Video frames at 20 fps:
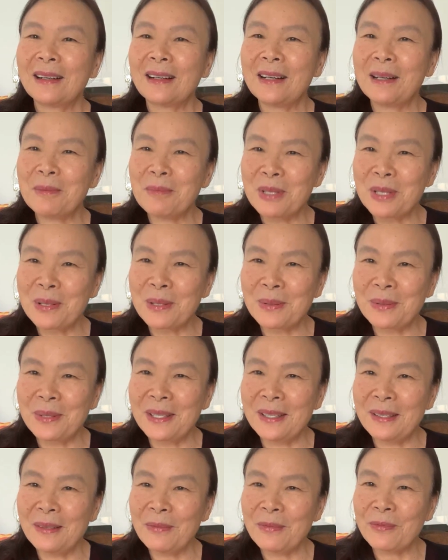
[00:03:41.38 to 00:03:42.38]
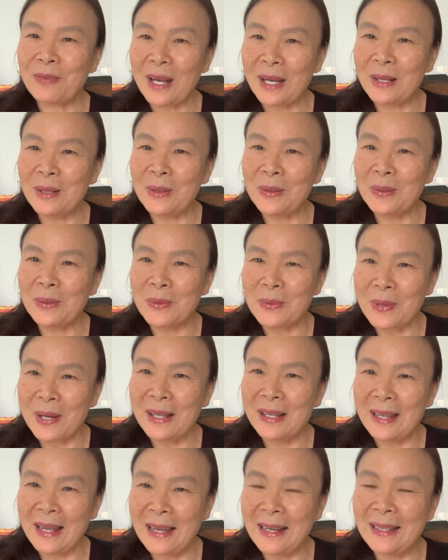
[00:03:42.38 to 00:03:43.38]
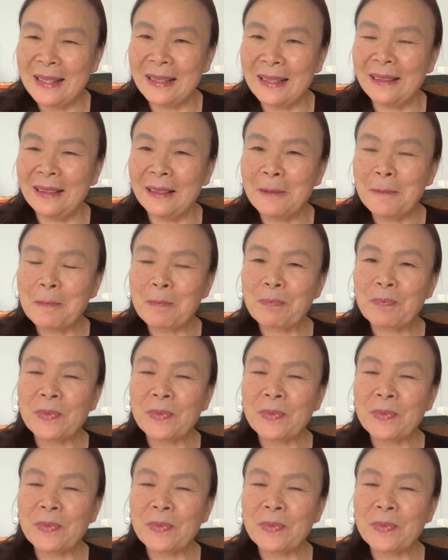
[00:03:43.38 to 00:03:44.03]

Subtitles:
comes to the final grand ending.